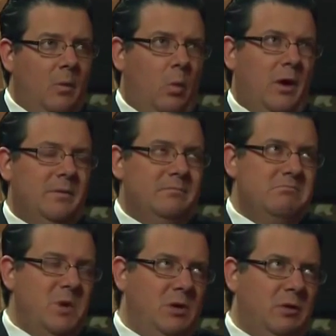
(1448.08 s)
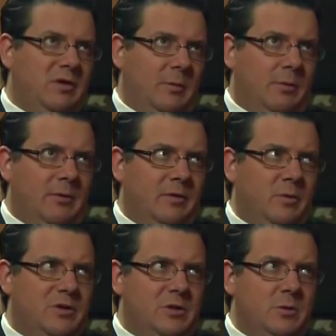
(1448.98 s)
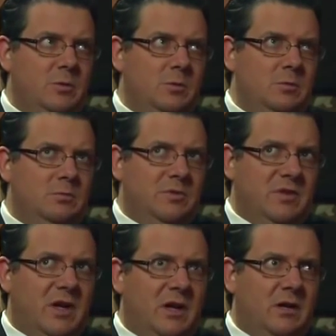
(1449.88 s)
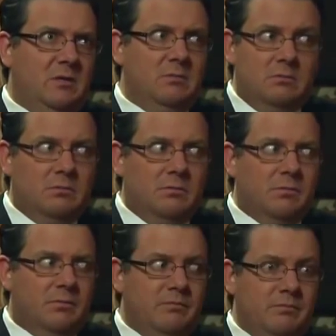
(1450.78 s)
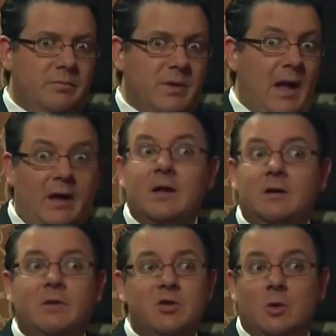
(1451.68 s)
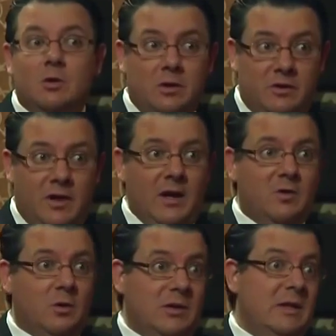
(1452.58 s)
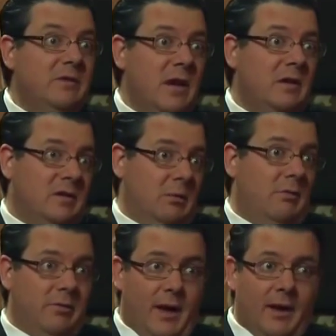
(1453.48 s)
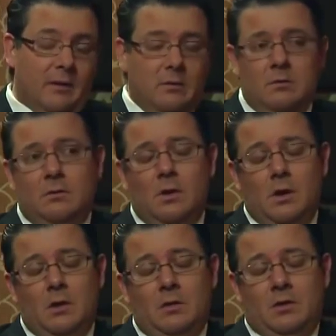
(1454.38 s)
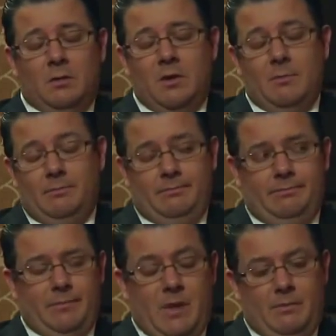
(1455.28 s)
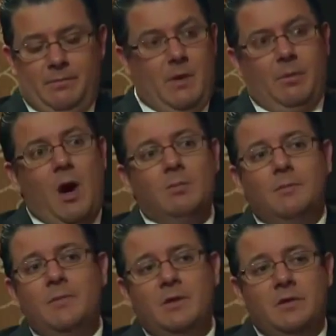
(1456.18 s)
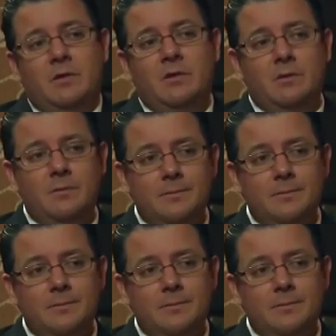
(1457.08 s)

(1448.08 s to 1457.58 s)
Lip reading: What mineral supplements would you say that individual could take to alleviate some of that problem, that disease? Okay.